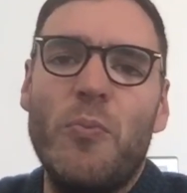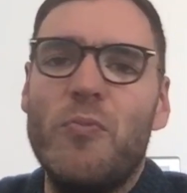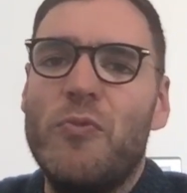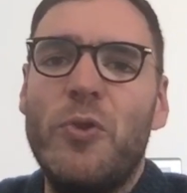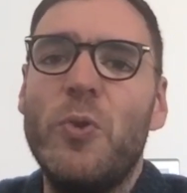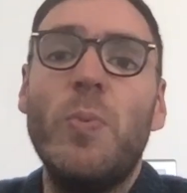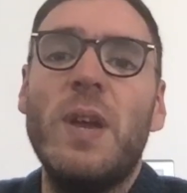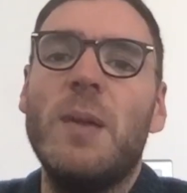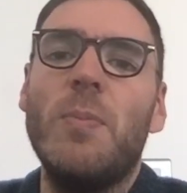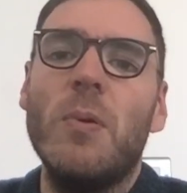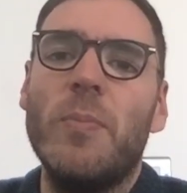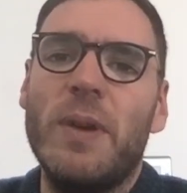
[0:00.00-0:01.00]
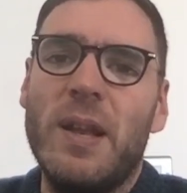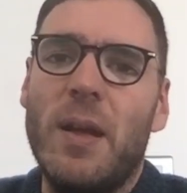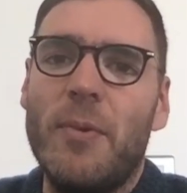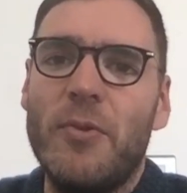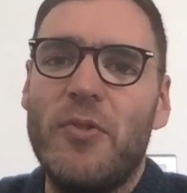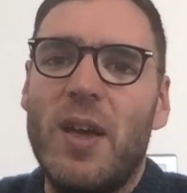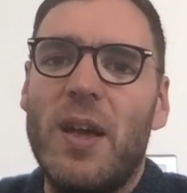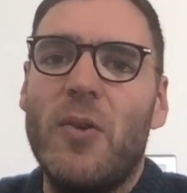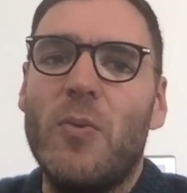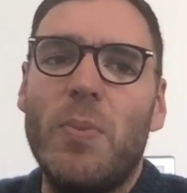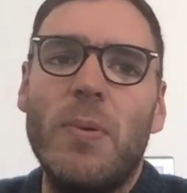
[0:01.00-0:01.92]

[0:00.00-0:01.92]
new people being able to help.